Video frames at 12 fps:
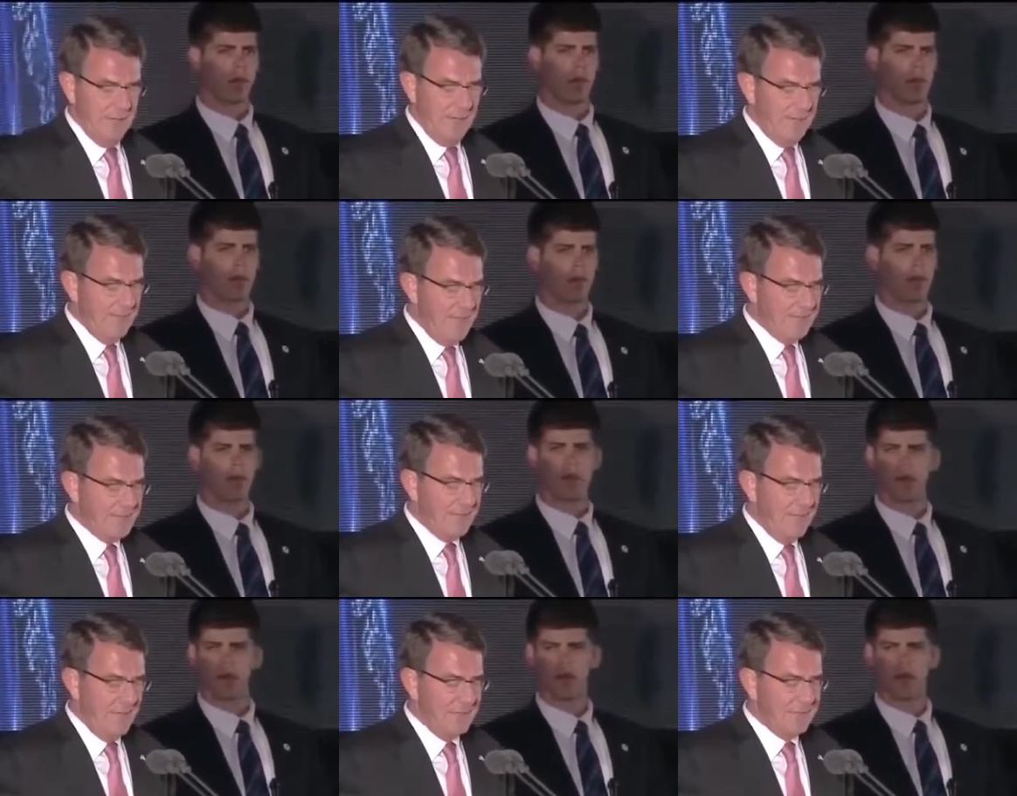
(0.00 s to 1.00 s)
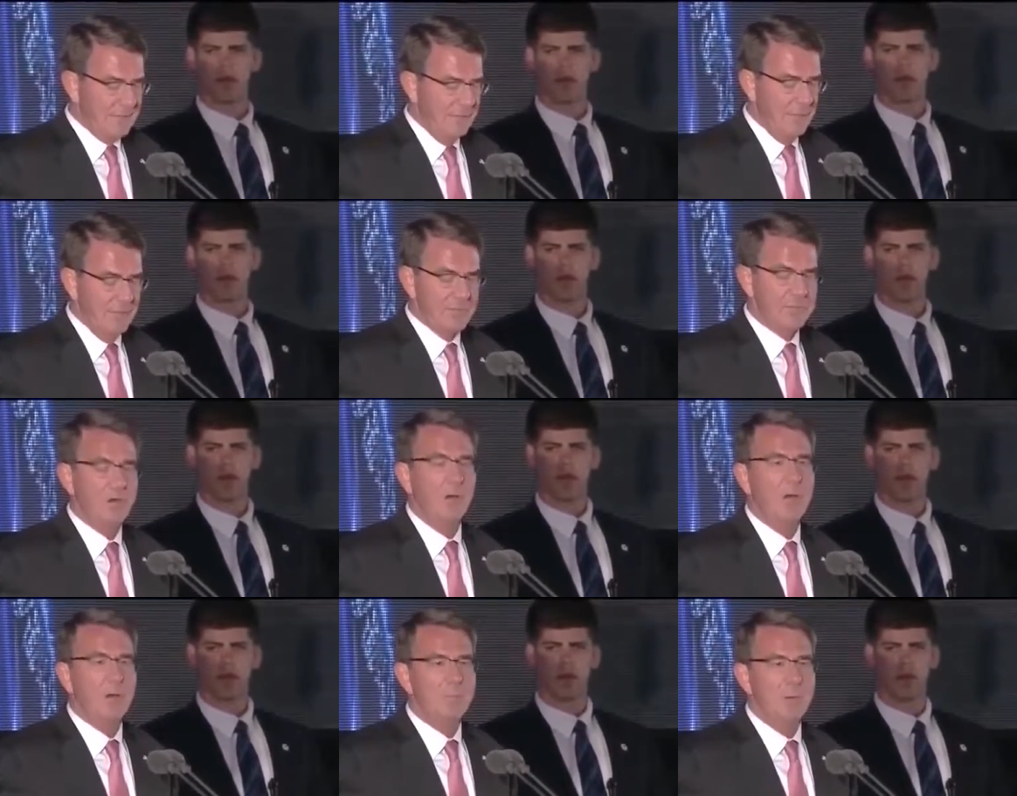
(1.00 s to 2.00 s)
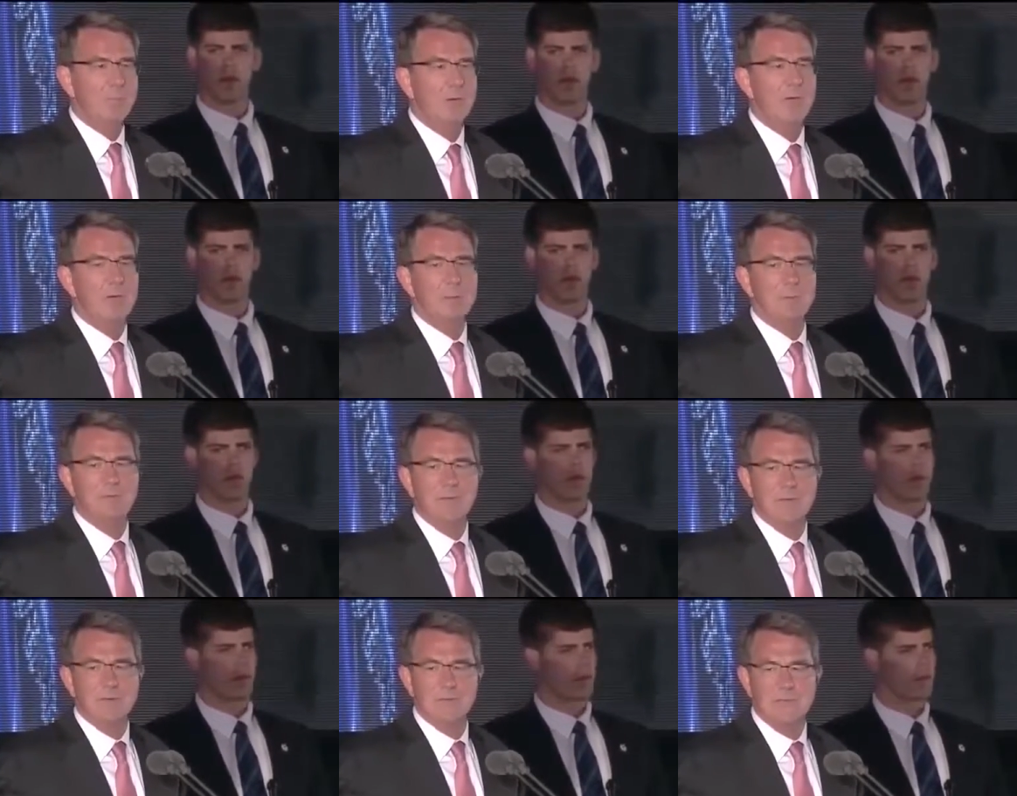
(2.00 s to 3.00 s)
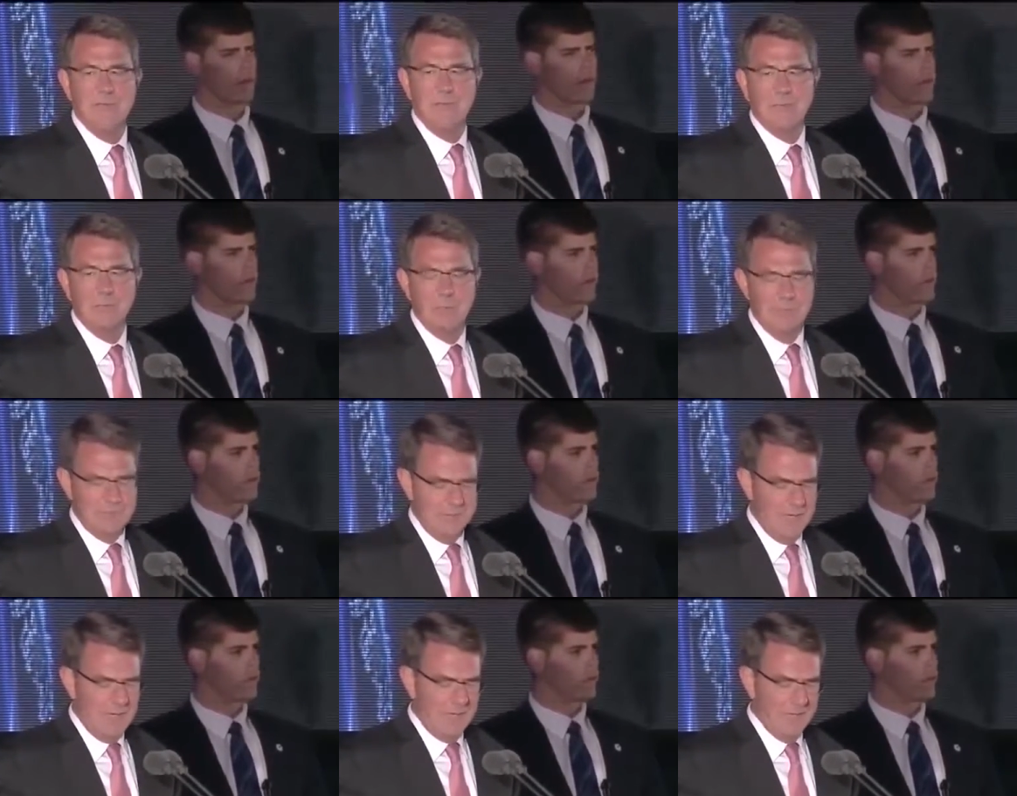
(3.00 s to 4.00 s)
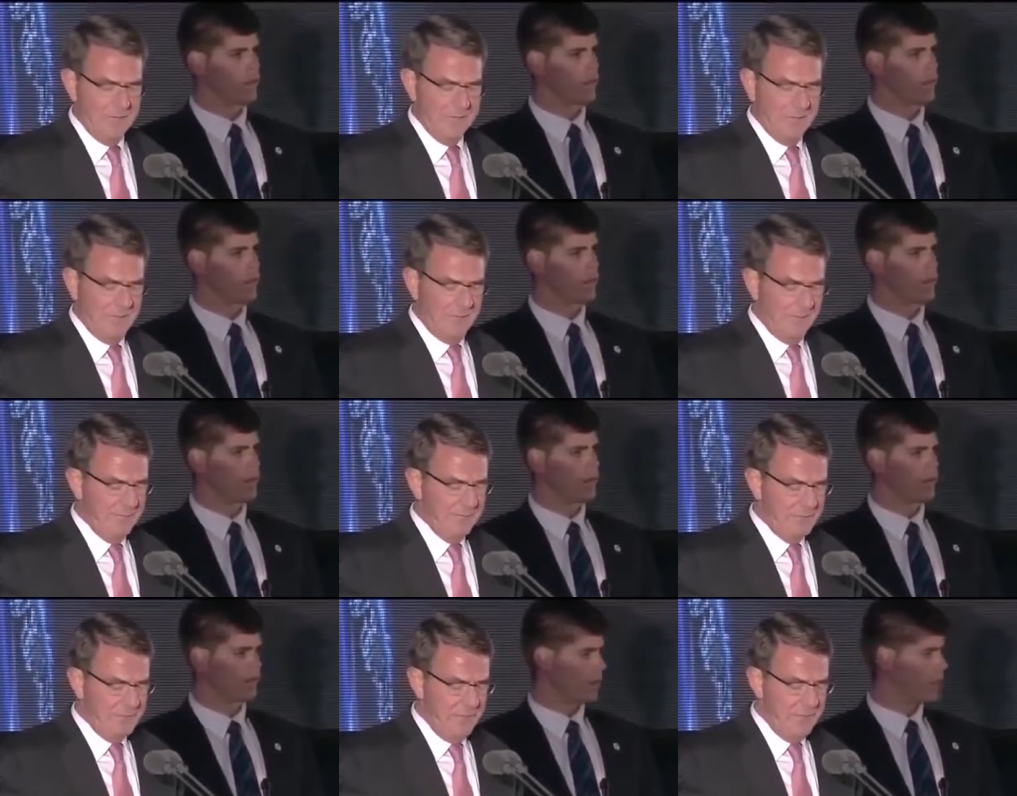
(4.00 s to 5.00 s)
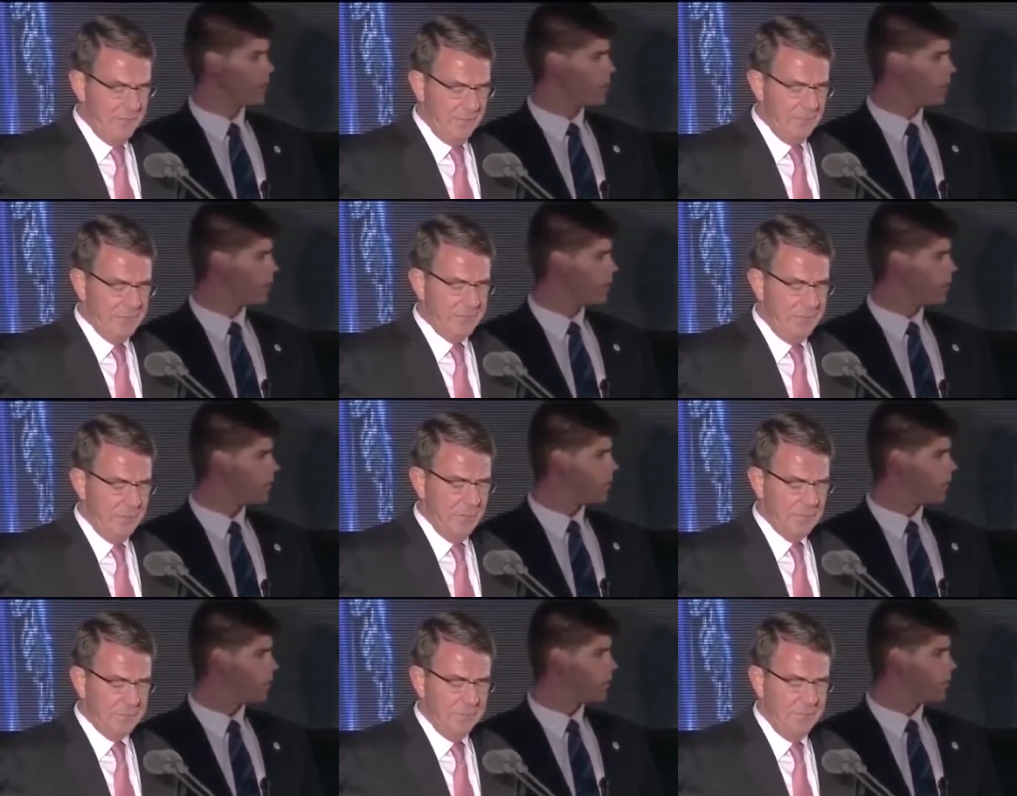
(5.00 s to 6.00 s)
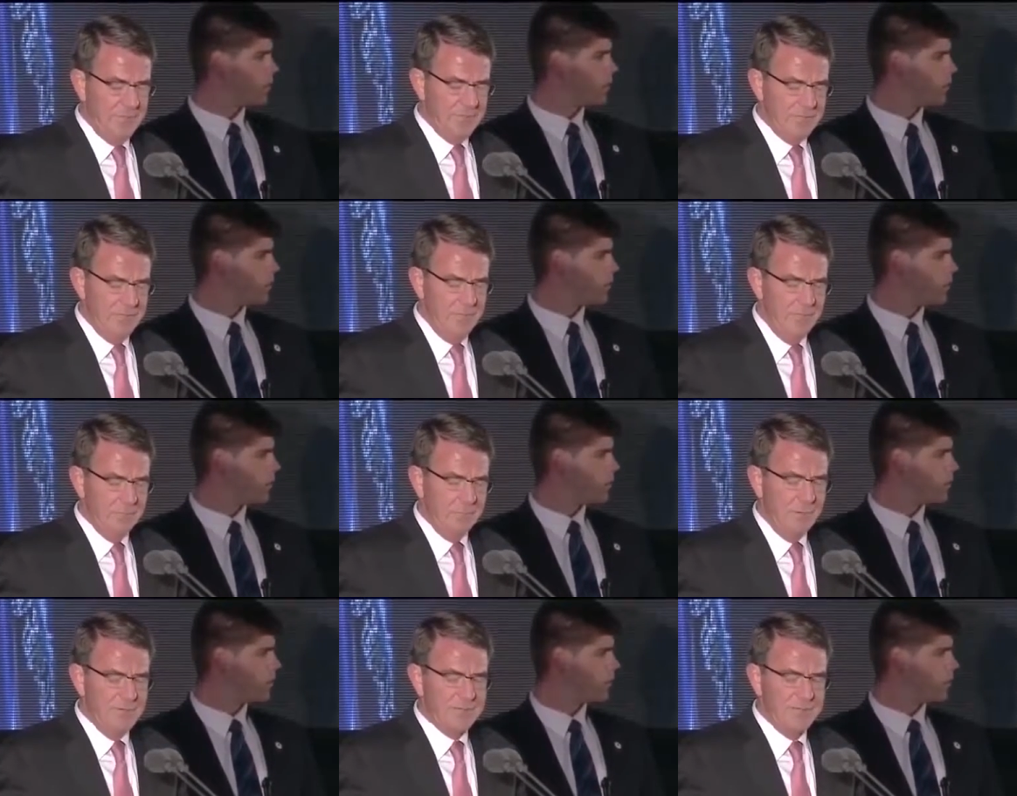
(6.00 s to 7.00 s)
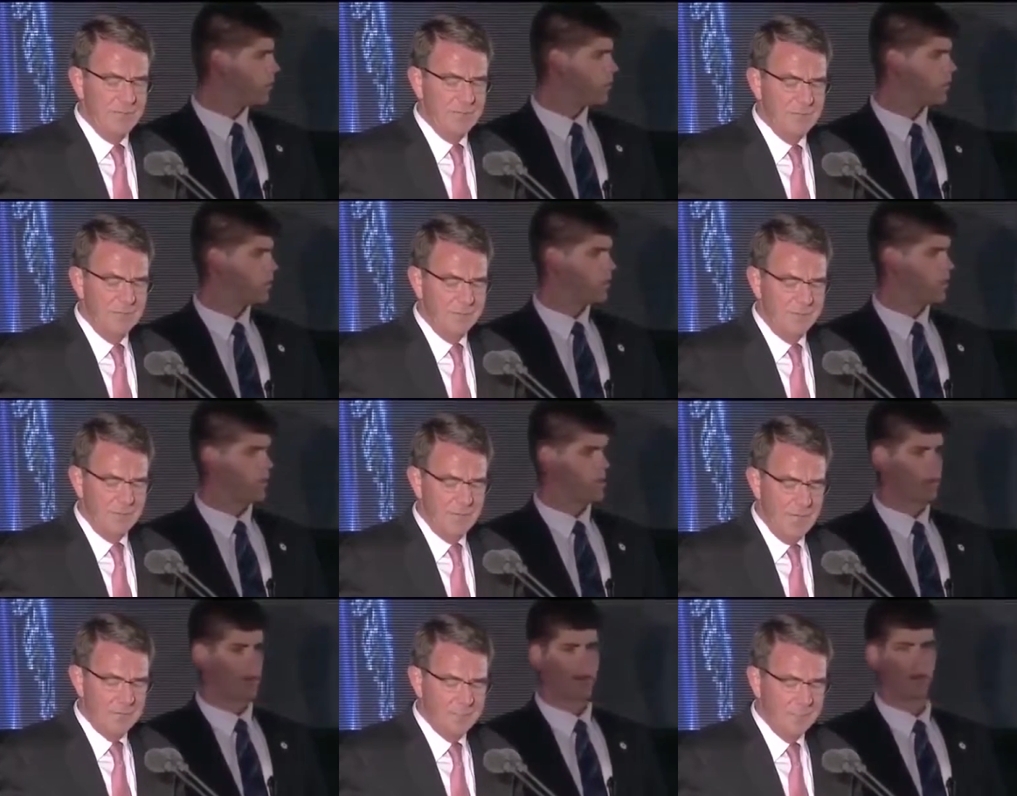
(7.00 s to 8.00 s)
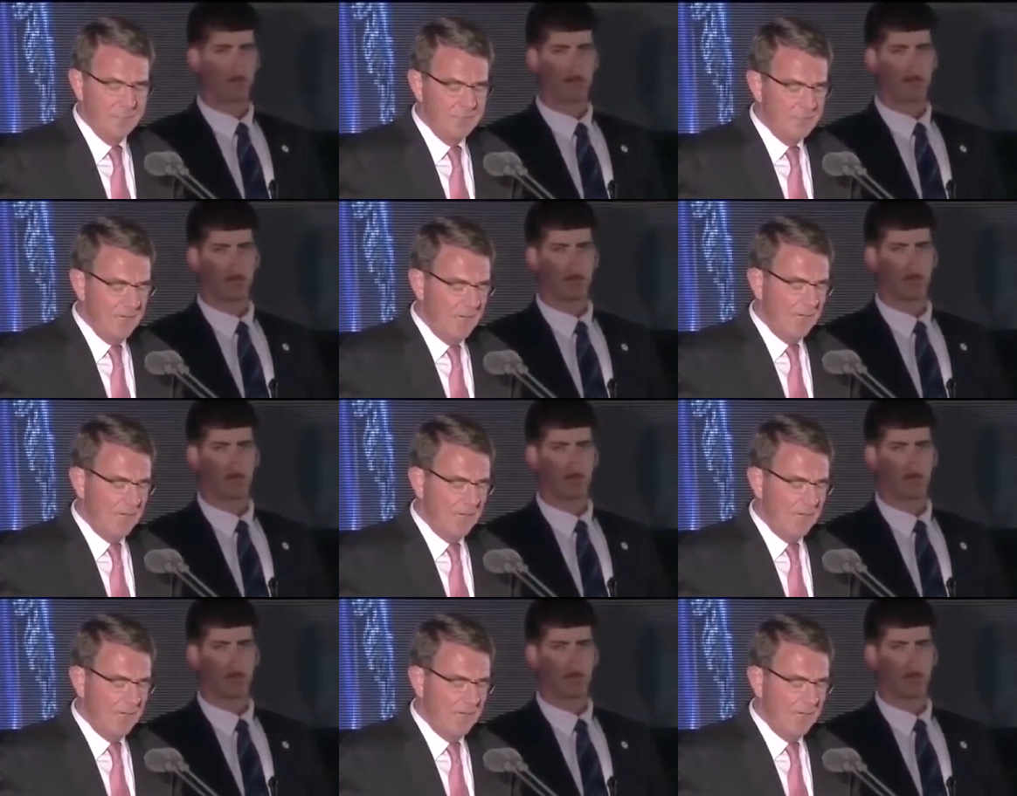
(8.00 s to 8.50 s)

Speaker 1: And that's thanks to an historic memorandum of understanding we signed this year, in which the U.S. pledged an unprecedented $38 billion